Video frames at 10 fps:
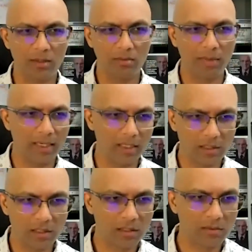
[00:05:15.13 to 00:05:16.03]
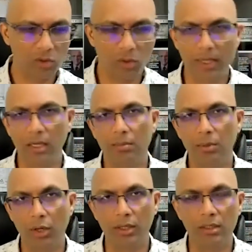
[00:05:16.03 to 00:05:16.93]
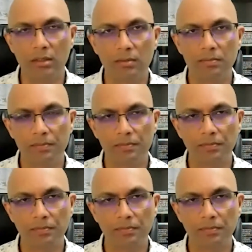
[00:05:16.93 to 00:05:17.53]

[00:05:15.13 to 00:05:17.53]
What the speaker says: to manage so many employees?